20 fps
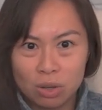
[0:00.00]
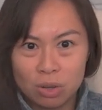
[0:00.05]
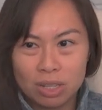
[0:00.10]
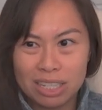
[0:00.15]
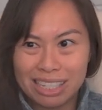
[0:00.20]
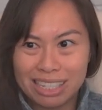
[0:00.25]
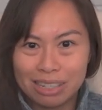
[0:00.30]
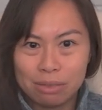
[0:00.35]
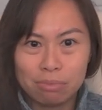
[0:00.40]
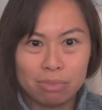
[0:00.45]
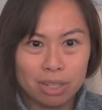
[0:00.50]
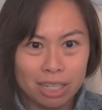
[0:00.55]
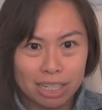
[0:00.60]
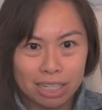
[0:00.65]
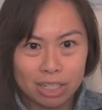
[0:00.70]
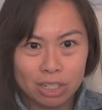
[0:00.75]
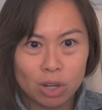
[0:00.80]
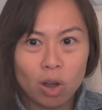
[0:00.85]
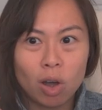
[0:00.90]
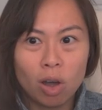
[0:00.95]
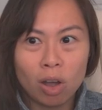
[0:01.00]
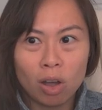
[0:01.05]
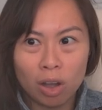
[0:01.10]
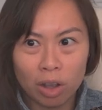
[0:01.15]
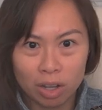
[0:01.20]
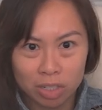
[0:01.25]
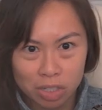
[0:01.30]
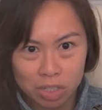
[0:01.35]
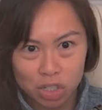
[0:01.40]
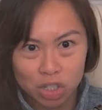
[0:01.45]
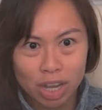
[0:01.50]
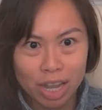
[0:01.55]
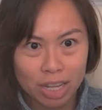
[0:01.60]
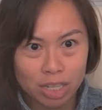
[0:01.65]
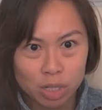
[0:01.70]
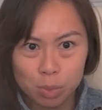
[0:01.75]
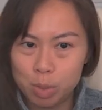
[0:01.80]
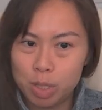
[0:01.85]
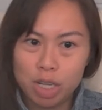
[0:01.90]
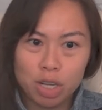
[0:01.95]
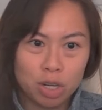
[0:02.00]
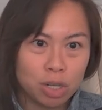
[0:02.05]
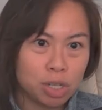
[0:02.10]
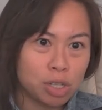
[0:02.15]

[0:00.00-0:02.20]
you can simply talk to ChatGPT.